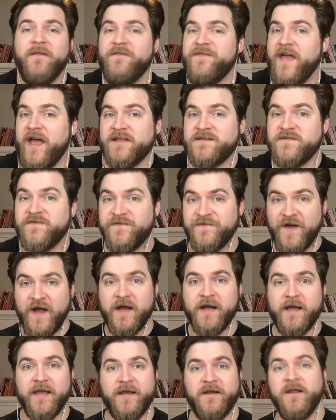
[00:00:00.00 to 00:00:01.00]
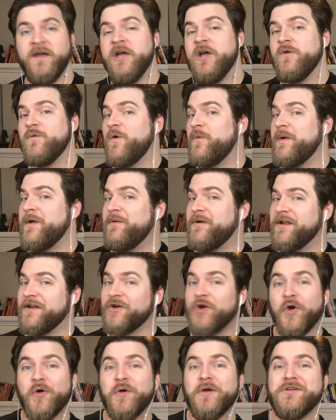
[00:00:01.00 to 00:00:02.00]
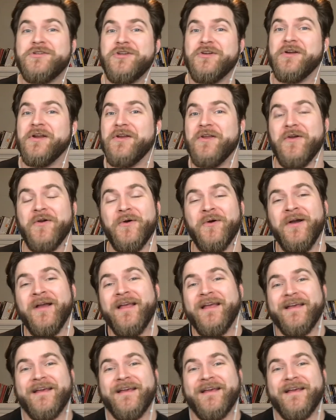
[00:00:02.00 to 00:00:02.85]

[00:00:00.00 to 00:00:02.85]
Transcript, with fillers: that's fine what we would encourage you to do